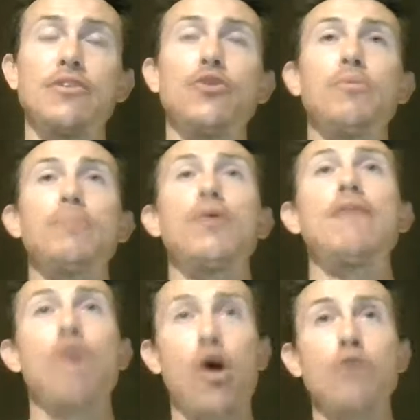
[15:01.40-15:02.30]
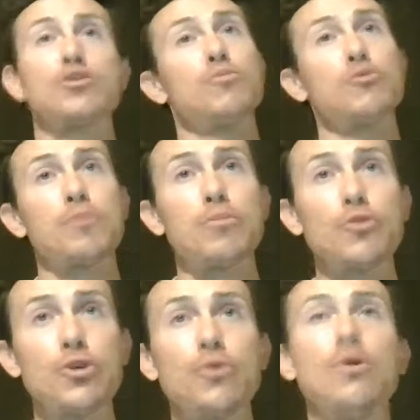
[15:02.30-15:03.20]
They know people have hearts. Most people
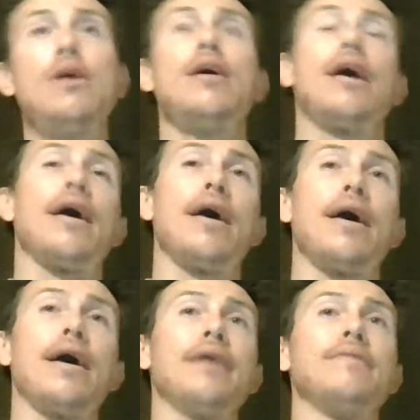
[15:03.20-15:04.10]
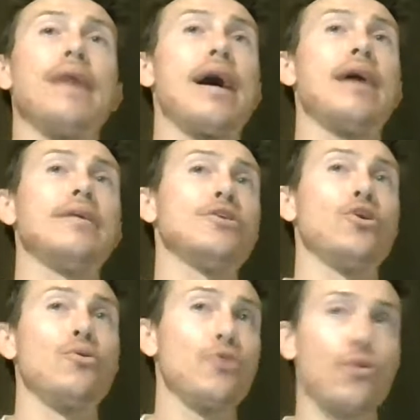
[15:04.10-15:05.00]
do. And that,
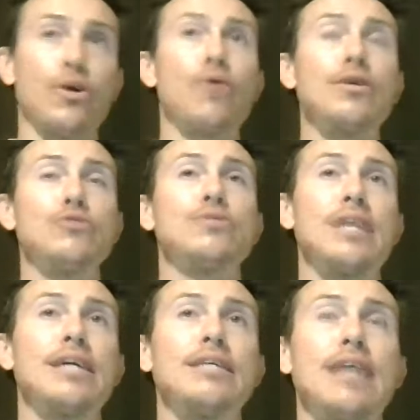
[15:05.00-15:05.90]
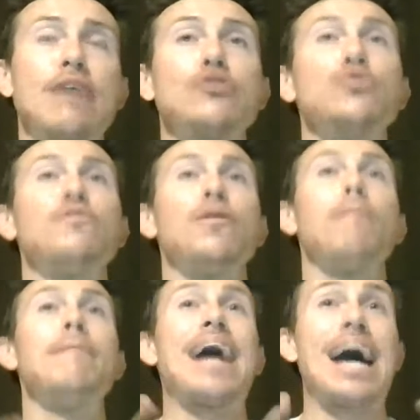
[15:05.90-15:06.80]
you're going to take it down because you
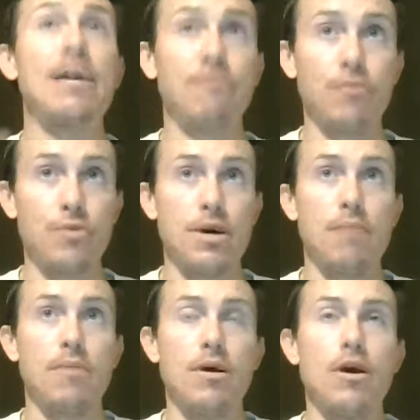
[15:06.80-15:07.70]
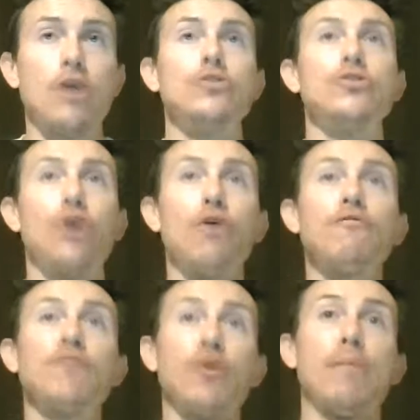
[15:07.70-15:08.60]
feel bad for them. Don't
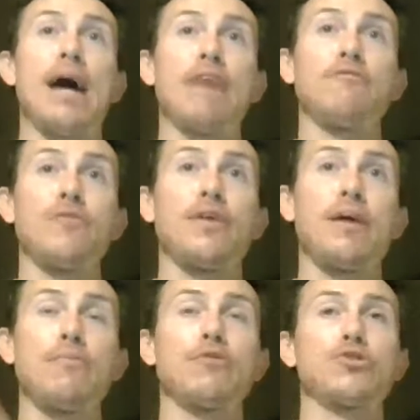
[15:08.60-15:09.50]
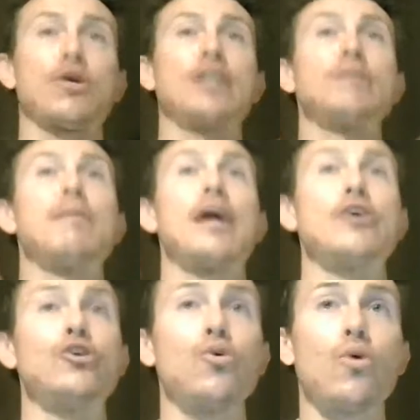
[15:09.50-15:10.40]
feel bad for them. They're trying to buy
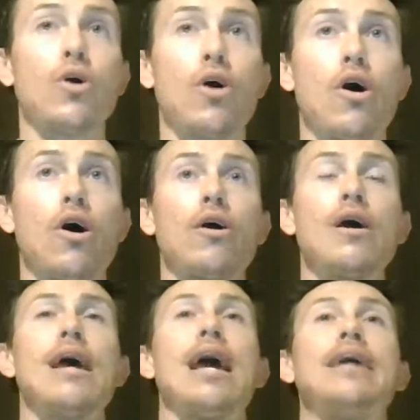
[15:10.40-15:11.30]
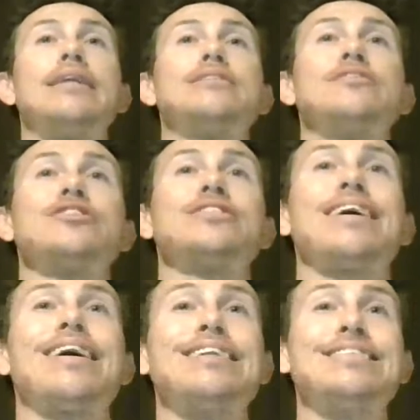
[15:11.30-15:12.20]
your car, and it's just
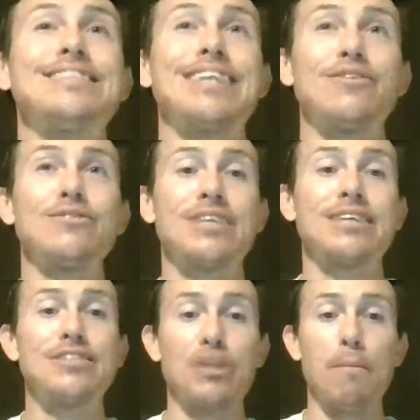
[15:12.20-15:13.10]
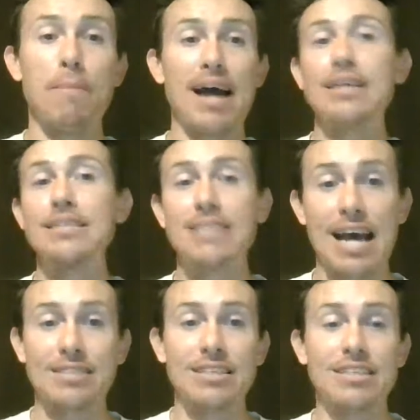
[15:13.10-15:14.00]
it's just a buying
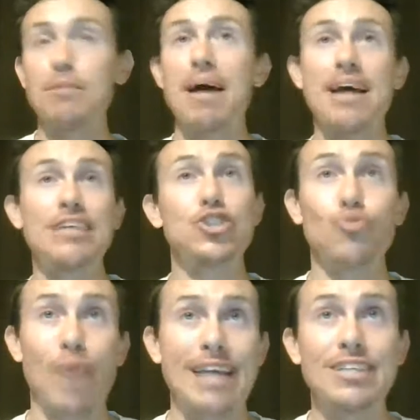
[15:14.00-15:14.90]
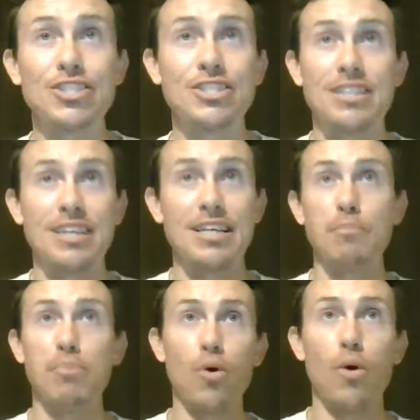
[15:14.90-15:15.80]
tactic. It's a buying strategy that they
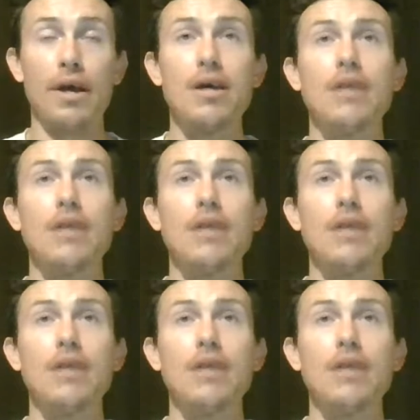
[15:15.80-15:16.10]
deploy